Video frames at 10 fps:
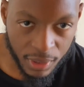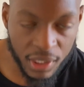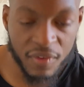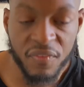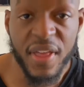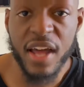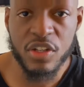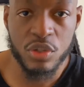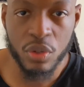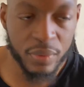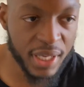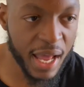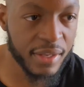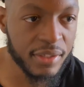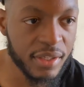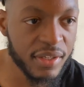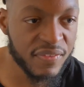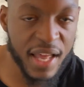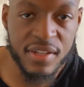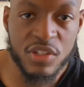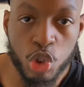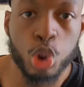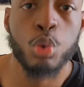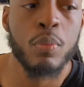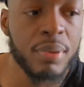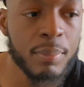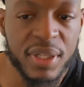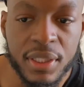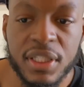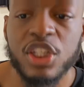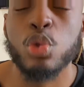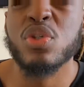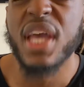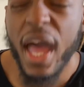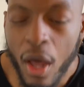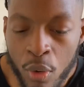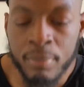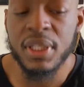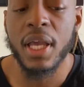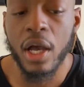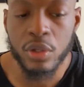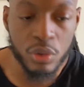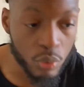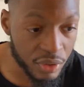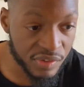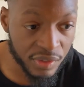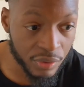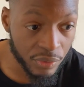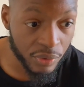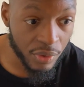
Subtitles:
if that is your reality, and if that is true biblically. You tell me how you are single.